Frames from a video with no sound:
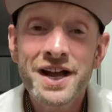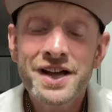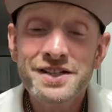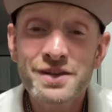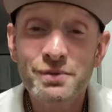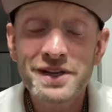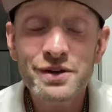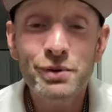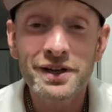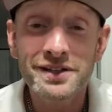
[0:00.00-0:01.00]
So we
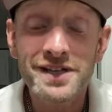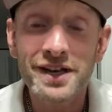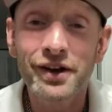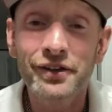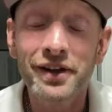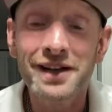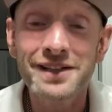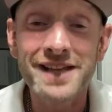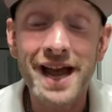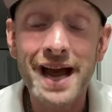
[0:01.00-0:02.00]
do want to take our
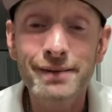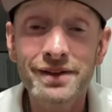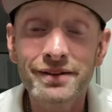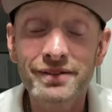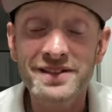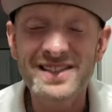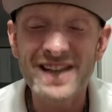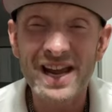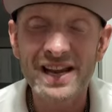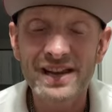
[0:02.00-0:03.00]
thoughts captive and
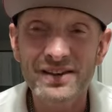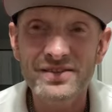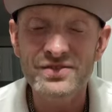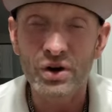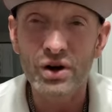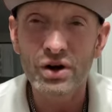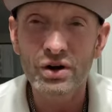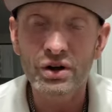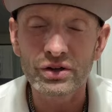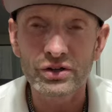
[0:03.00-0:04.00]
stand
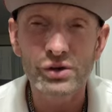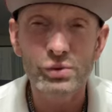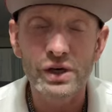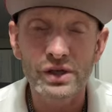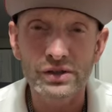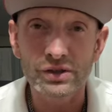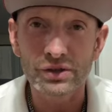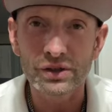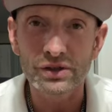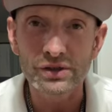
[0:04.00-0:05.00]
strong on your word,
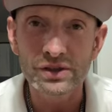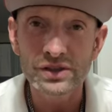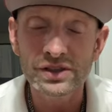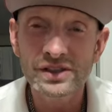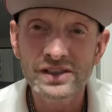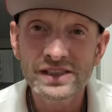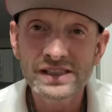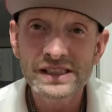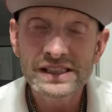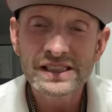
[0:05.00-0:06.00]
Lord.
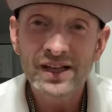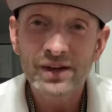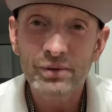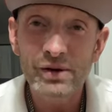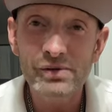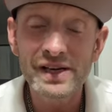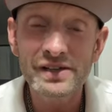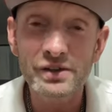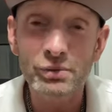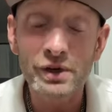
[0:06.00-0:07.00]
We
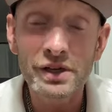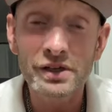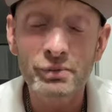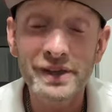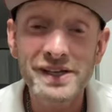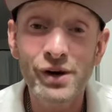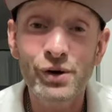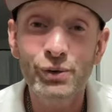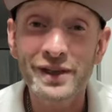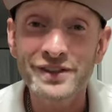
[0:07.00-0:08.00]
read your word and we
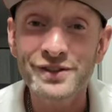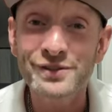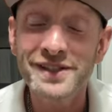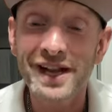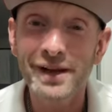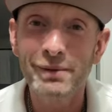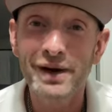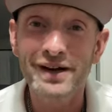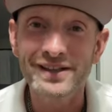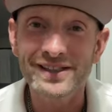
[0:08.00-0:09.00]
know what you say
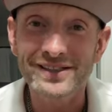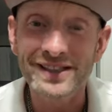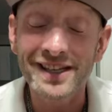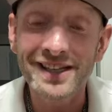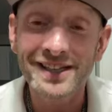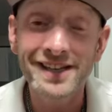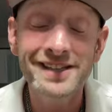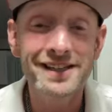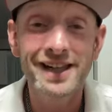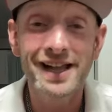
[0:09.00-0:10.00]
about us, and it
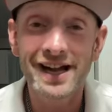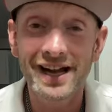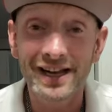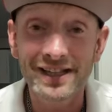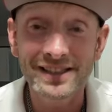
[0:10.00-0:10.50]
is a lie